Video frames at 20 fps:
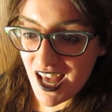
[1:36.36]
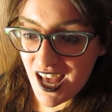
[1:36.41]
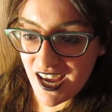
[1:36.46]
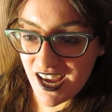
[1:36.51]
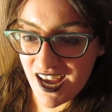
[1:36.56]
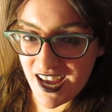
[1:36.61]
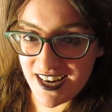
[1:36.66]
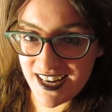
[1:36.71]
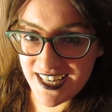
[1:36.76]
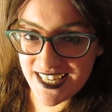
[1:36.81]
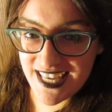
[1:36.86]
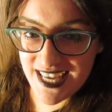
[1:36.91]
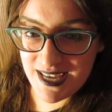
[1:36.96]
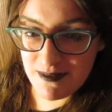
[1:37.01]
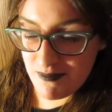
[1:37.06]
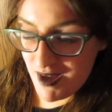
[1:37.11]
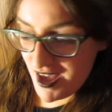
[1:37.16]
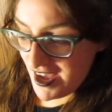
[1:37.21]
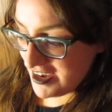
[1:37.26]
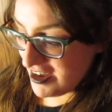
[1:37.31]
Gotta keep
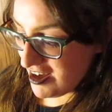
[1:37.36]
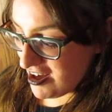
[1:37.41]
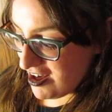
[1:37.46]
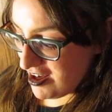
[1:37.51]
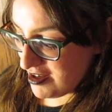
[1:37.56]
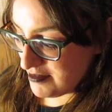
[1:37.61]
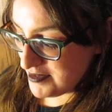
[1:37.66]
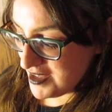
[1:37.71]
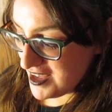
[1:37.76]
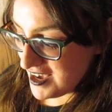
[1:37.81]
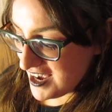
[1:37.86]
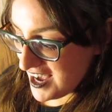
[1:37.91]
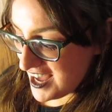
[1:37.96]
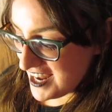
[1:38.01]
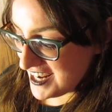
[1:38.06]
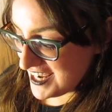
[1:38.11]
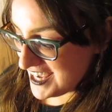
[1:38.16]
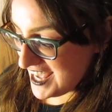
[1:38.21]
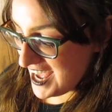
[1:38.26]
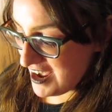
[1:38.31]
my calm,
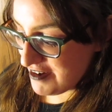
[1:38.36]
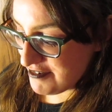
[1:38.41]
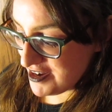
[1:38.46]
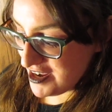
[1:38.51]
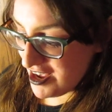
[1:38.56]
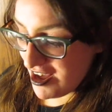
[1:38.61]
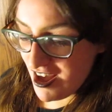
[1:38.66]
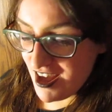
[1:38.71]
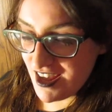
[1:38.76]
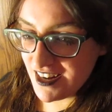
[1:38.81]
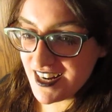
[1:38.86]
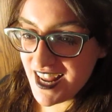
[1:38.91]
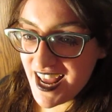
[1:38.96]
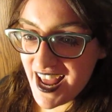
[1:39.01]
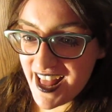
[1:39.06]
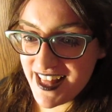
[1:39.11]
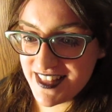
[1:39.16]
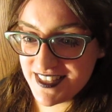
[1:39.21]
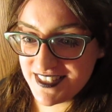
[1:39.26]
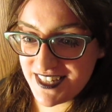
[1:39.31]
gotta carry on,
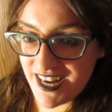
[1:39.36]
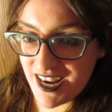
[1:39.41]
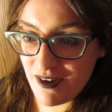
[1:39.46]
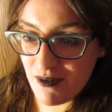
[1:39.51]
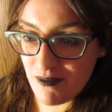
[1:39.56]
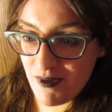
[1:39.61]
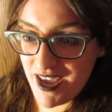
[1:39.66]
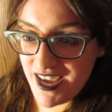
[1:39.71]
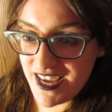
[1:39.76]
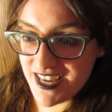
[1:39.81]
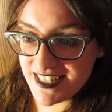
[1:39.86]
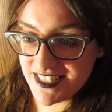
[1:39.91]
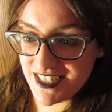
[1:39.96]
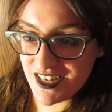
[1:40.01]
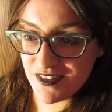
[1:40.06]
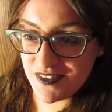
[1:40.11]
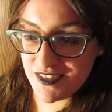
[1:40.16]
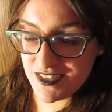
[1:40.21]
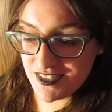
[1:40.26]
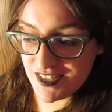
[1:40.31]
and stay awake
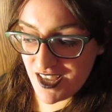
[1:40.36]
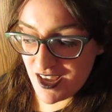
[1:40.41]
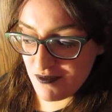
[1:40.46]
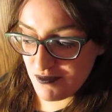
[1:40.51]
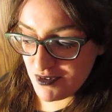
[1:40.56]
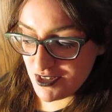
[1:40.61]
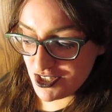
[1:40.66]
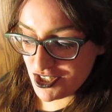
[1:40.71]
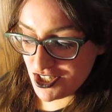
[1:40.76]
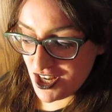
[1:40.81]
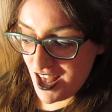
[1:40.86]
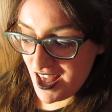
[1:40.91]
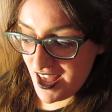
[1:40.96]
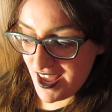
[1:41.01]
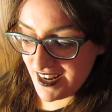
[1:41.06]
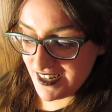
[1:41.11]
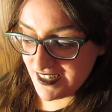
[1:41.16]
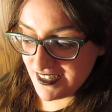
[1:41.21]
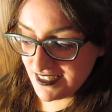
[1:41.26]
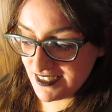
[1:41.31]
until the sun will
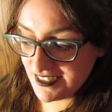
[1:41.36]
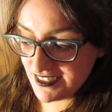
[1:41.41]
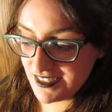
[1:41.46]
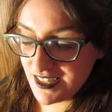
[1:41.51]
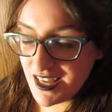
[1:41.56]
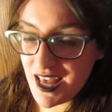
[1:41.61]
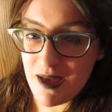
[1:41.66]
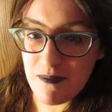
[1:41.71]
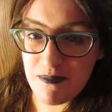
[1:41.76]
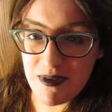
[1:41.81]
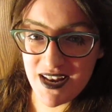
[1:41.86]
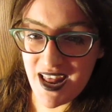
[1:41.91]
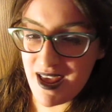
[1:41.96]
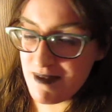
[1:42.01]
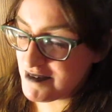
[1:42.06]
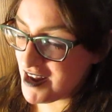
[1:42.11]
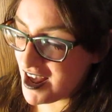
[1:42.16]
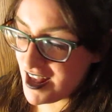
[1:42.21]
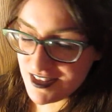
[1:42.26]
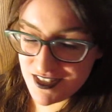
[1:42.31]
shine. But
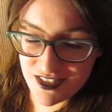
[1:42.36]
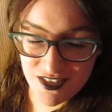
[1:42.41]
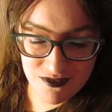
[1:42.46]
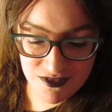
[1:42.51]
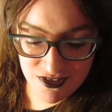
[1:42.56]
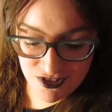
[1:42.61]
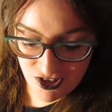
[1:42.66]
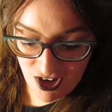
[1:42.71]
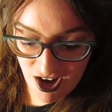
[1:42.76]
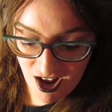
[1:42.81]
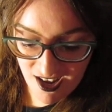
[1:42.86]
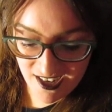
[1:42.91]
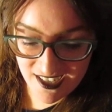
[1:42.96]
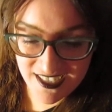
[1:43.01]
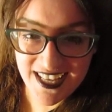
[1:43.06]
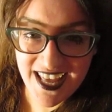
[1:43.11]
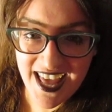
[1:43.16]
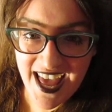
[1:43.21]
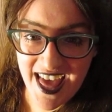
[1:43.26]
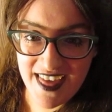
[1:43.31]
I'm not so strong,
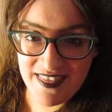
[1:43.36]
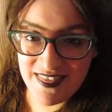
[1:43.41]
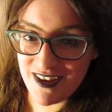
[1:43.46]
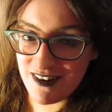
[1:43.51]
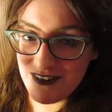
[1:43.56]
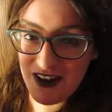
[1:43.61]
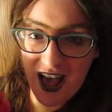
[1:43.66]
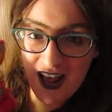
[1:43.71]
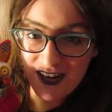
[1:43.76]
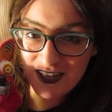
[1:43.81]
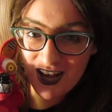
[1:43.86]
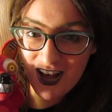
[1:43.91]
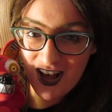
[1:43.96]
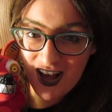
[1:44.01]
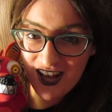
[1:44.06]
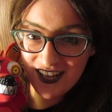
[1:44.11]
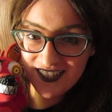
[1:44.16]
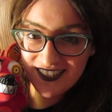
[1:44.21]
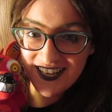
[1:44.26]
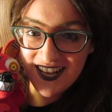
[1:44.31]
and they're not
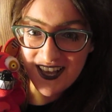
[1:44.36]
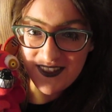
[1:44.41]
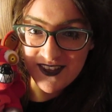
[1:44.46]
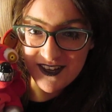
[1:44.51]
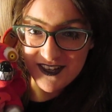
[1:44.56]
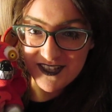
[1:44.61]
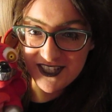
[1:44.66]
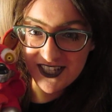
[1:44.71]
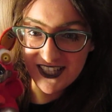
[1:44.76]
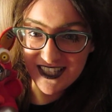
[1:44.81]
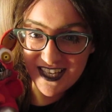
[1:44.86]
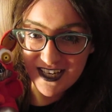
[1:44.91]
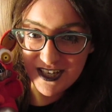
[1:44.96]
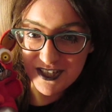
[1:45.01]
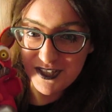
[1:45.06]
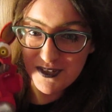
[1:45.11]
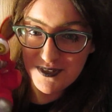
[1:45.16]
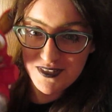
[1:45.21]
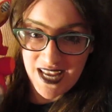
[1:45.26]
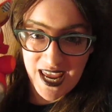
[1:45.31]
gone. They're still here
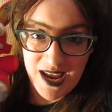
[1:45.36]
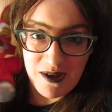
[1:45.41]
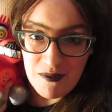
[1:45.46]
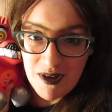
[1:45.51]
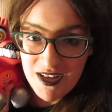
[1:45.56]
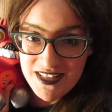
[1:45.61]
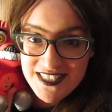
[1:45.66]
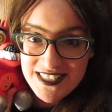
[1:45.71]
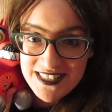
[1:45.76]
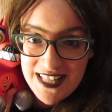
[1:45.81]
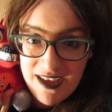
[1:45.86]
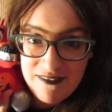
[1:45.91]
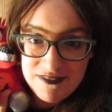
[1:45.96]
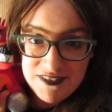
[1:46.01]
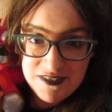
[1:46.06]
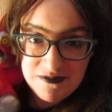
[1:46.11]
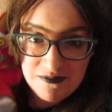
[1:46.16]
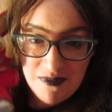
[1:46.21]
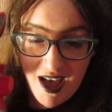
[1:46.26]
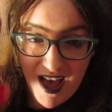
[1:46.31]
to take what's left
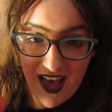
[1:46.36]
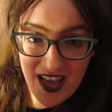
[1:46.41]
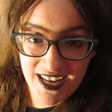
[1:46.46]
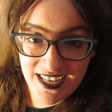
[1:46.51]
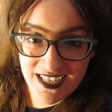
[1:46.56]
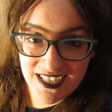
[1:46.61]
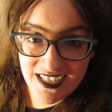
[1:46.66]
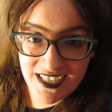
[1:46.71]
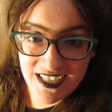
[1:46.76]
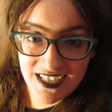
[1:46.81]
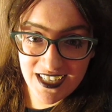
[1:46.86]
of mine.